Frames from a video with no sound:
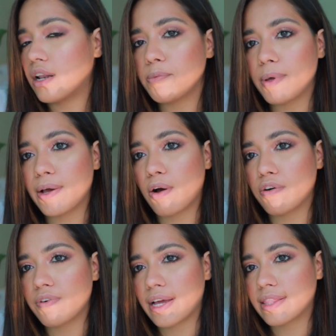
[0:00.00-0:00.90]
color
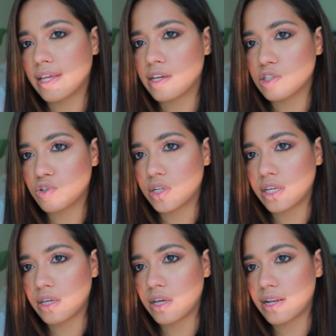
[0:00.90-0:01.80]
payoff I think is
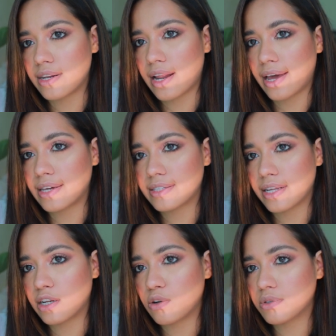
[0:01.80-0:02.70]
really nice,
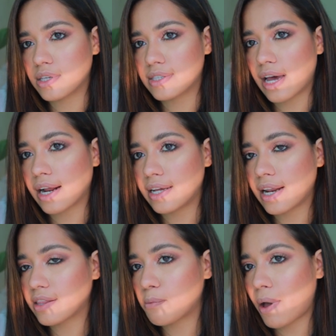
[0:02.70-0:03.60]
and it looks exactly
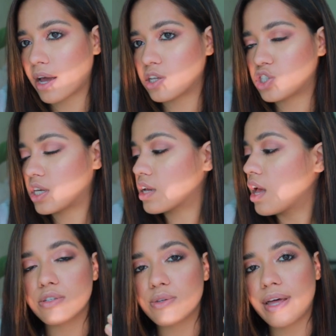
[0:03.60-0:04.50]
like the packaging,
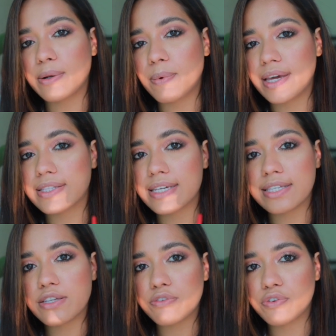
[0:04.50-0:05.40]
so that way it's
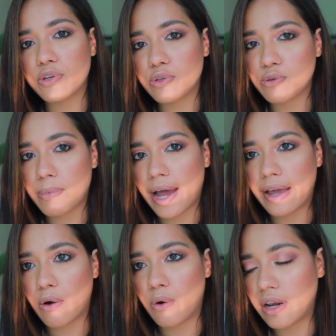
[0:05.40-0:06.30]
easier for you to
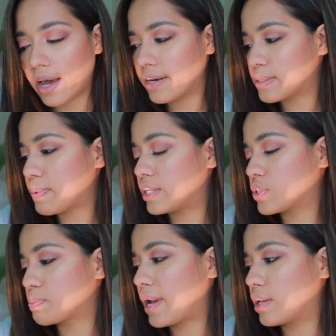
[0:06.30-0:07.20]
buy online as well
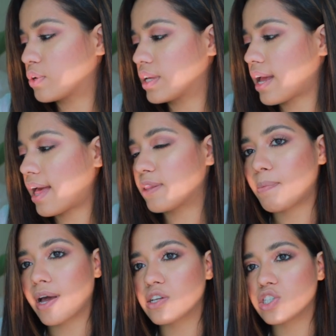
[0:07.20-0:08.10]
just by looking at the
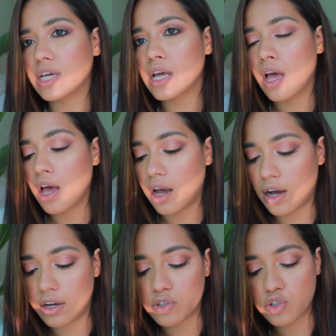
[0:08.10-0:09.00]
packaging.
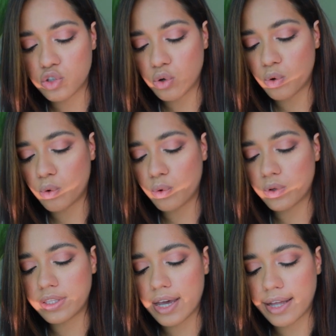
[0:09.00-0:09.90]

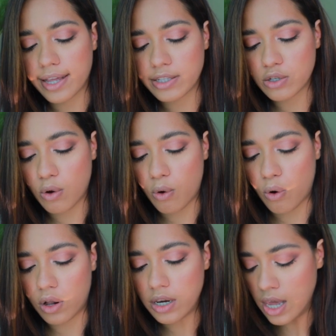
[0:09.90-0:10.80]
So yeah, that's
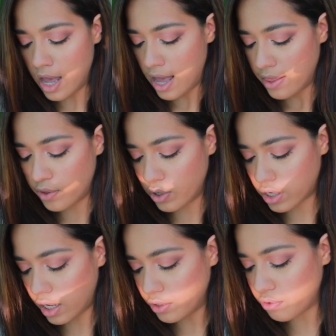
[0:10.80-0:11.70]
all.
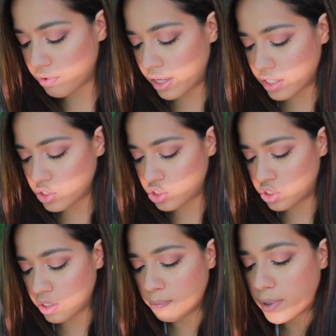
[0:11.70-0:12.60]
The color
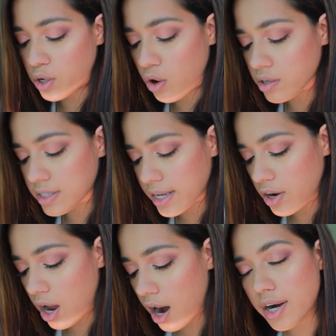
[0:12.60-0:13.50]
range, because
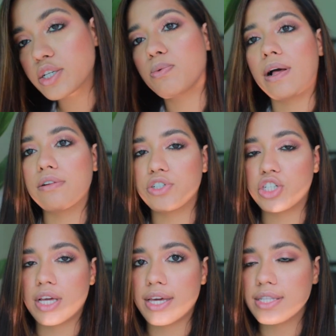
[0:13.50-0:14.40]
there are 12
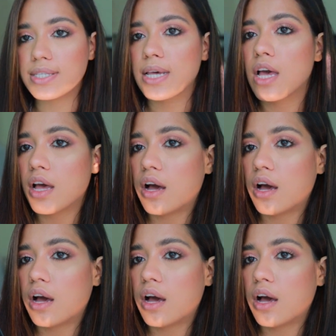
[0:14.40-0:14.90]
shades,